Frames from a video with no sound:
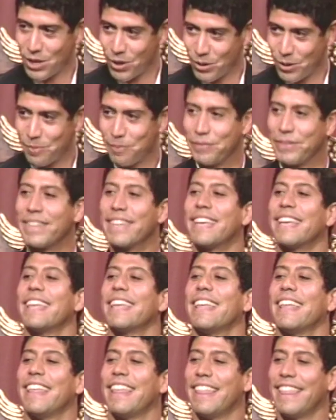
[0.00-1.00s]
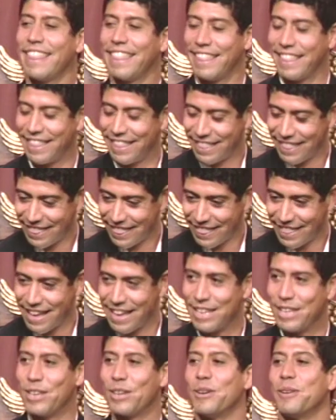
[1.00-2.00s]
with you. us. You were fabulous.
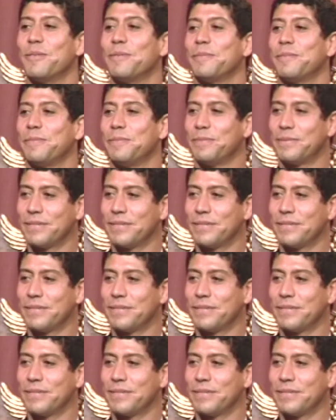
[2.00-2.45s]
Thank and you. We'll